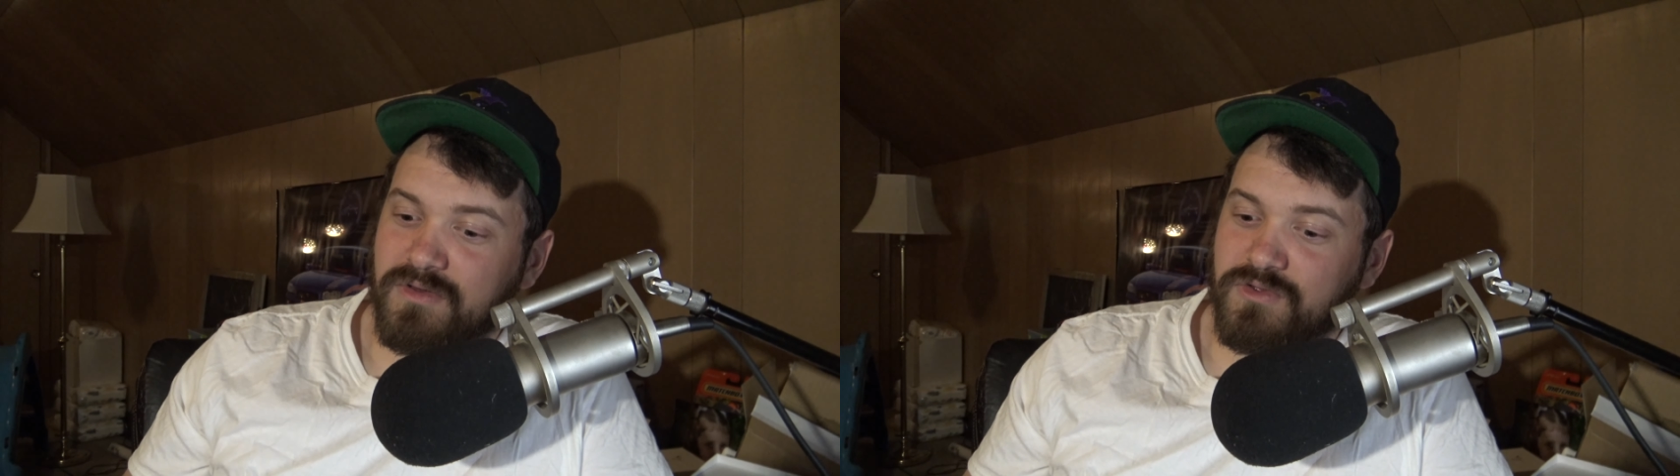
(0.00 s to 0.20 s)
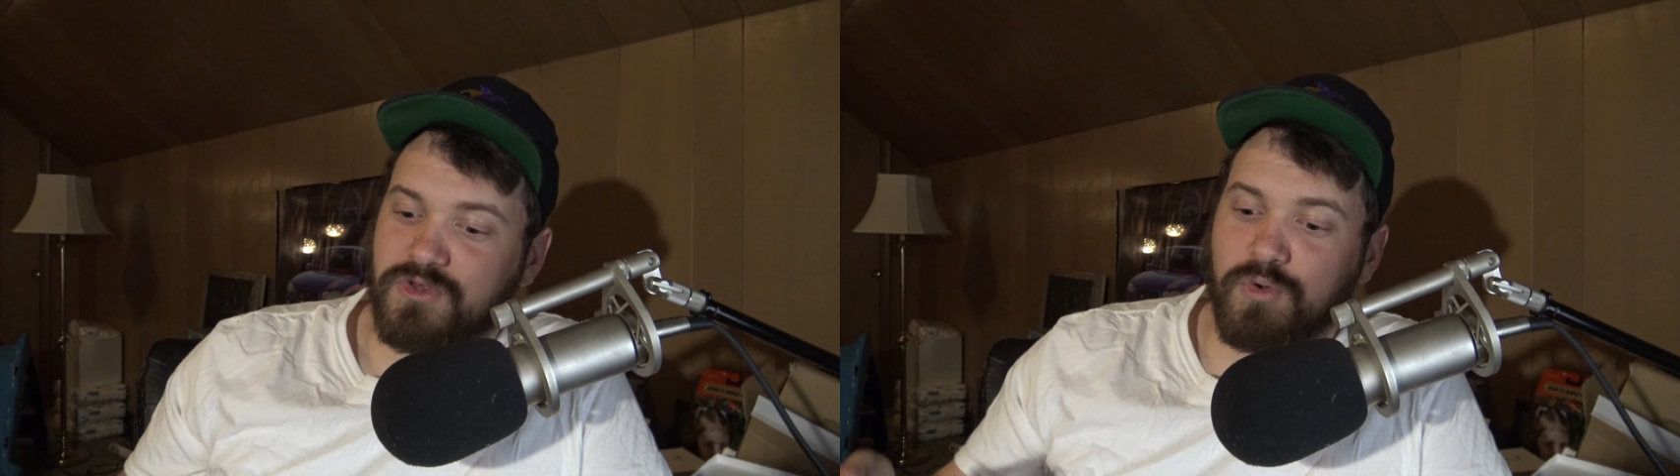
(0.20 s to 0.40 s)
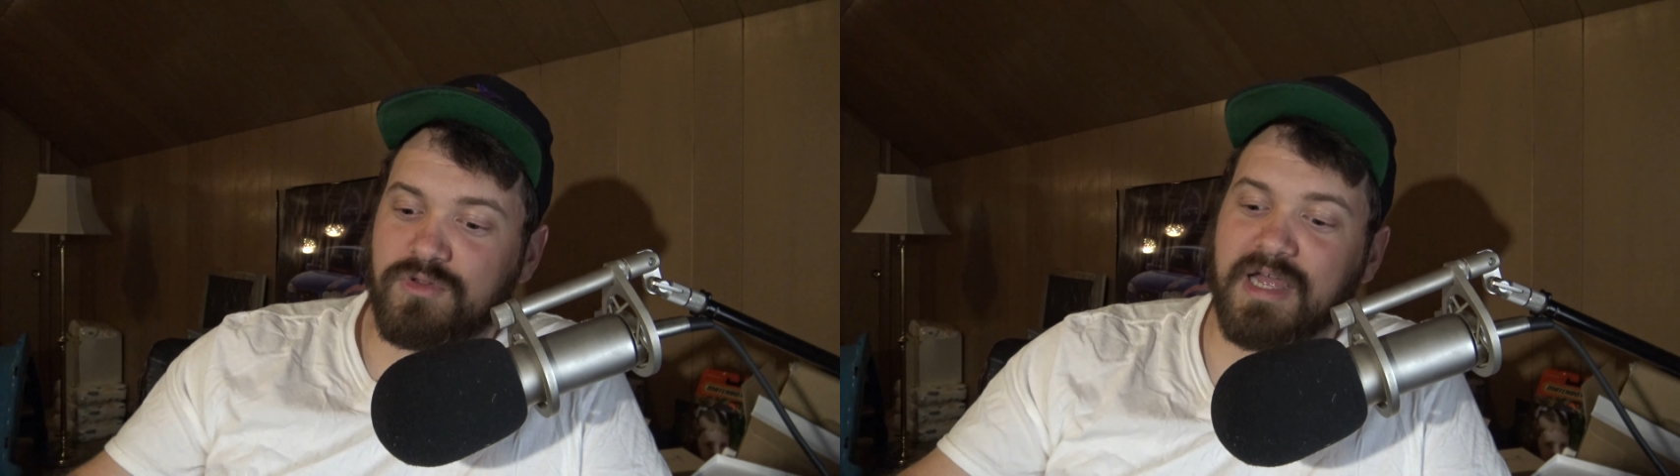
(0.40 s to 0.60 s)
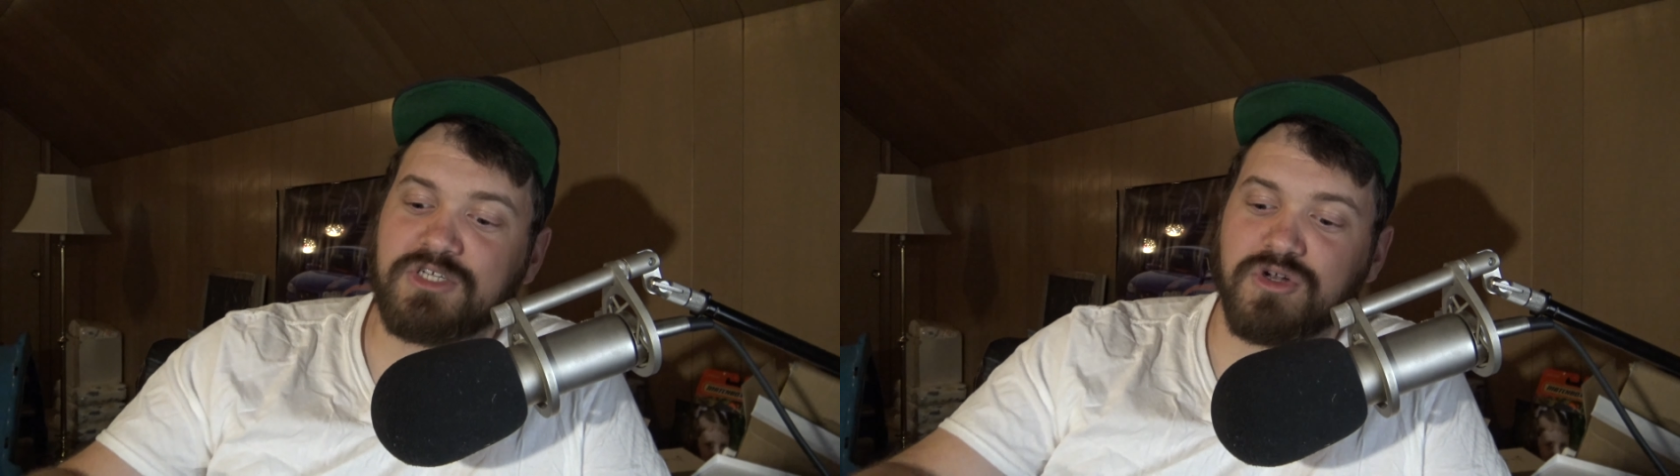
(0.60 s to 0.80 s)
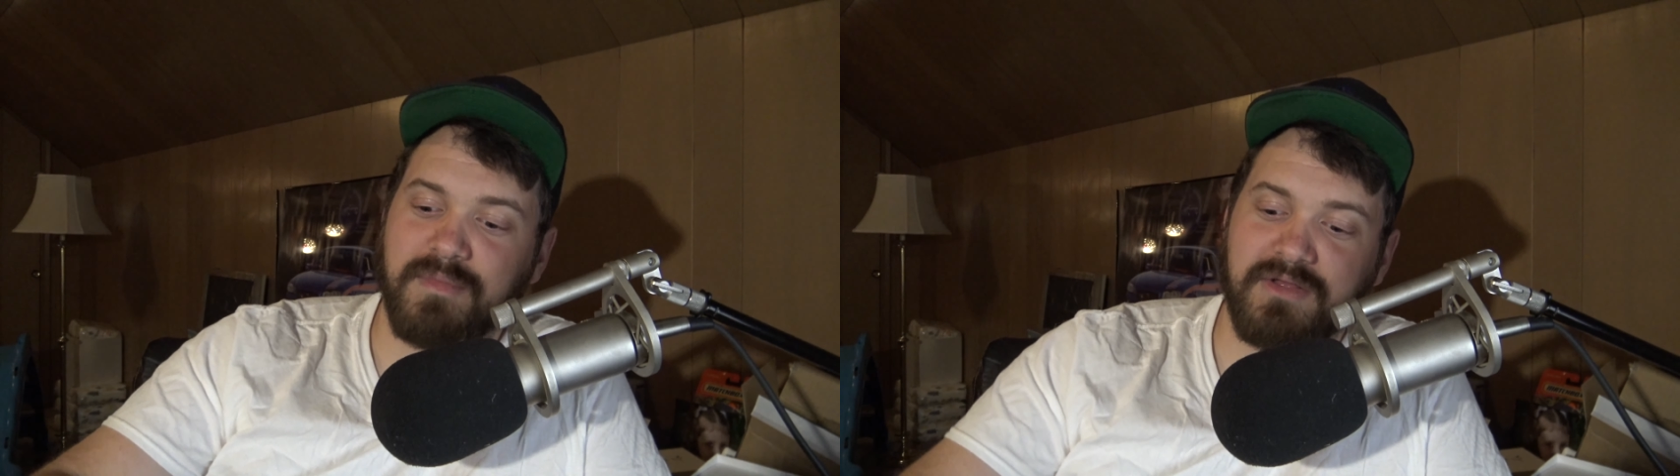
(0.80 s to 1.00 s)
so
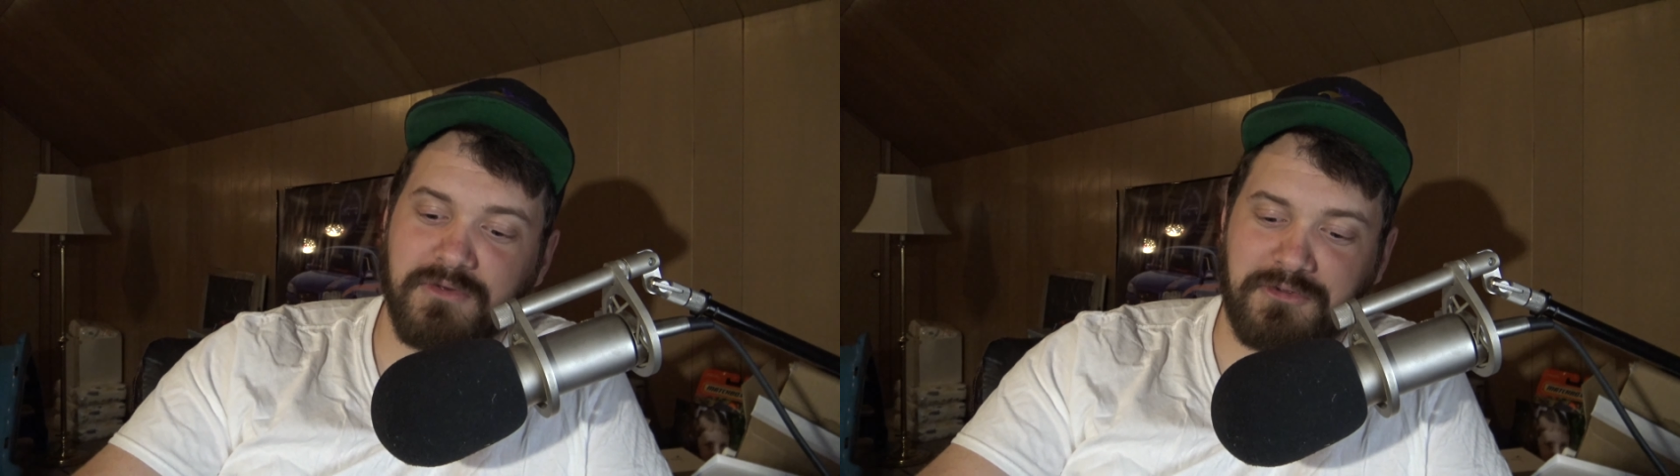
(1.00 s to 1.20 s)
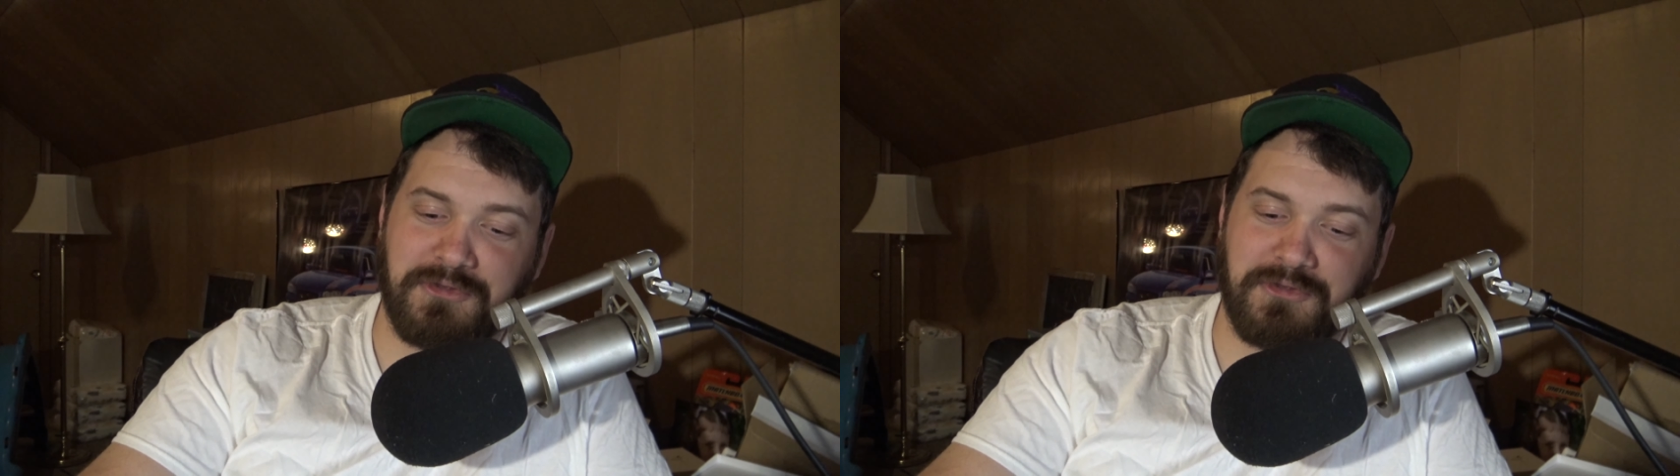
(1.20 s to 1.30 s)
detrimental to